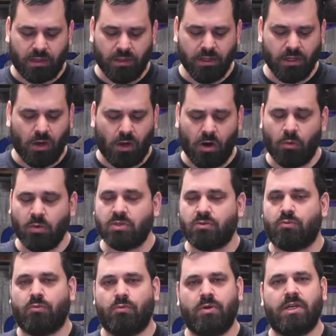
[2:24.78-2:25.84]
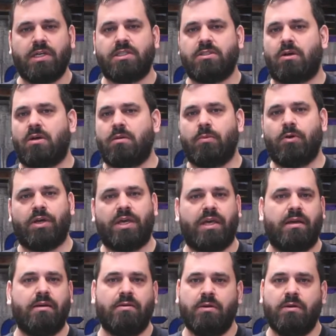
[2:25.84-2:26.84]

the car was really starting to boogie